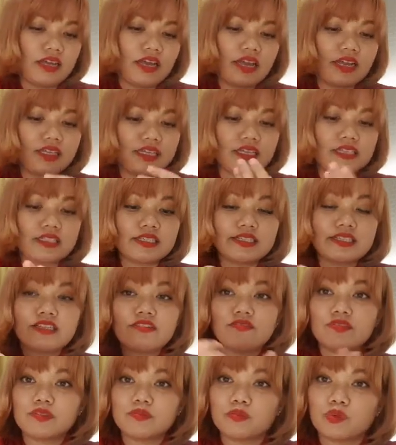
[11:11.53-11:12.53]
and it's
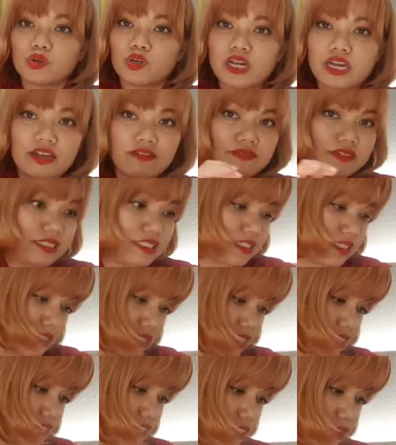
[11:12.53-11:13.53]
even more
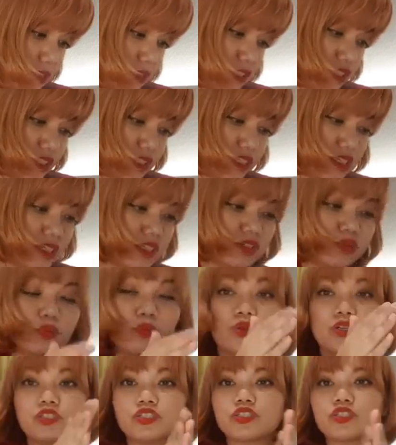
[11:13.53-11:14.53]
evident, especially in
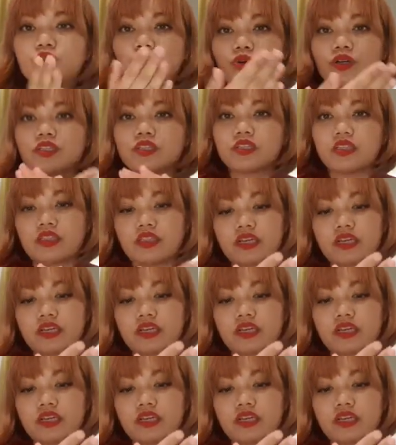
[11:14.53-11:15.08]
winter when